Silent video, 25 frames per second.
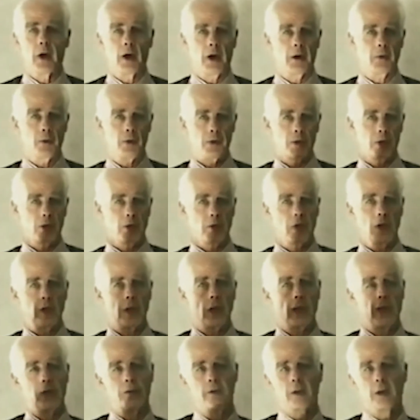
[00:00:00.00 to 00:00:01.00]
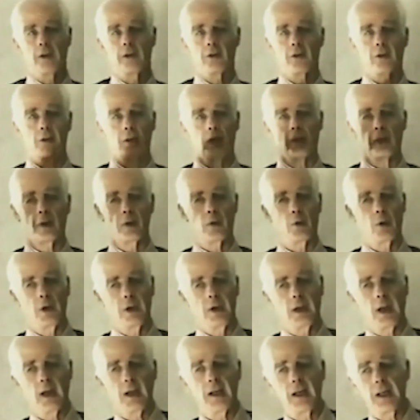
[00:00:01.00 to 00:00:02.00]
and was the realization that
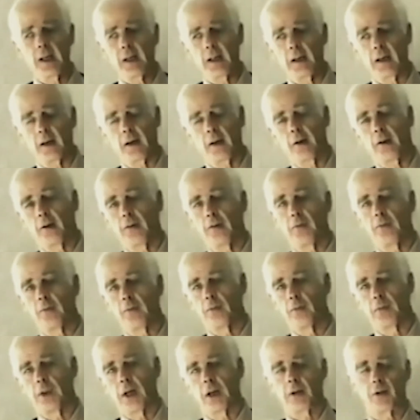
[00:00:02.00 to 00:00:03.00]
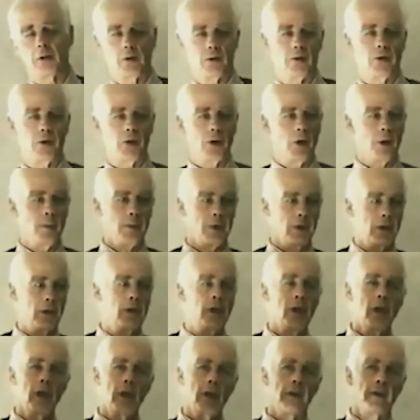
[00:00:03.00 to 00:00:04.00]
in any natural
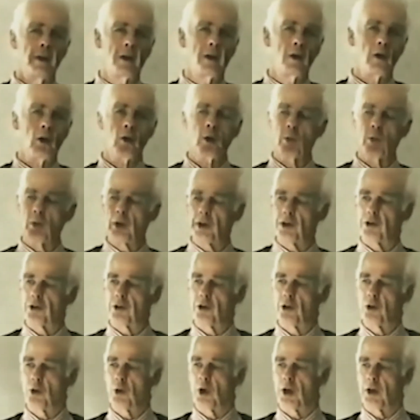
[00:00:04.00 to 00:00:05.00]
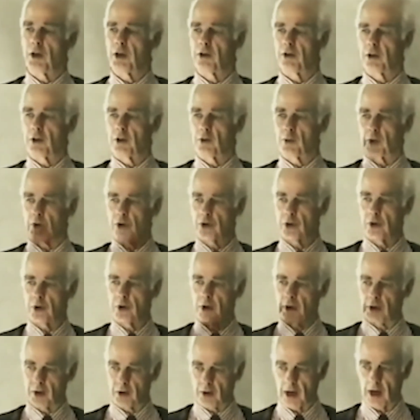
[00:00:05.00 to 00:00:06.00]
phenomenon, there are always 2 energies which are
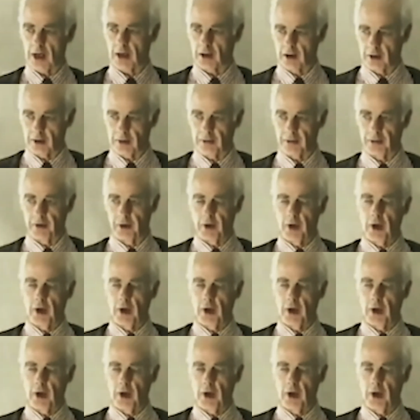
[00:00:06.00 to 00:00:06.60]
interactive.